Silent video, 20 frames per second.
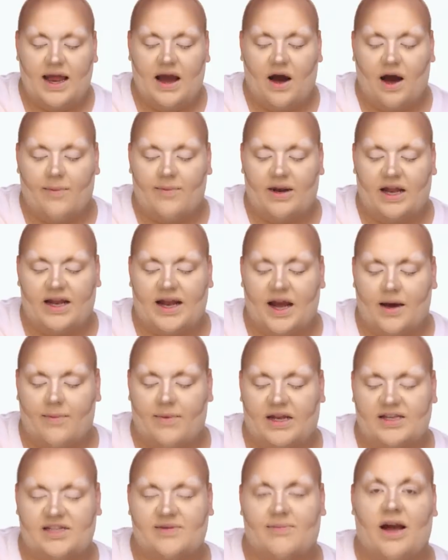Now I'm gonna come
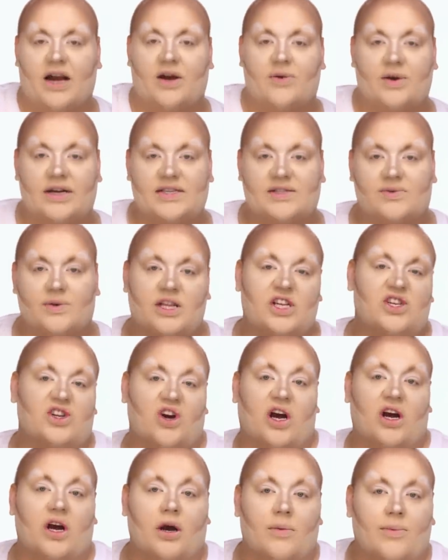into my crease with a
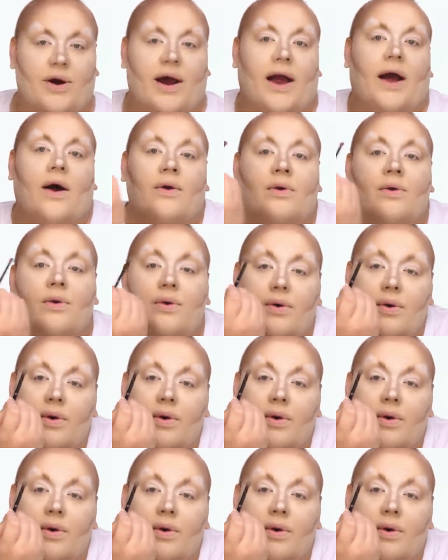darker brown.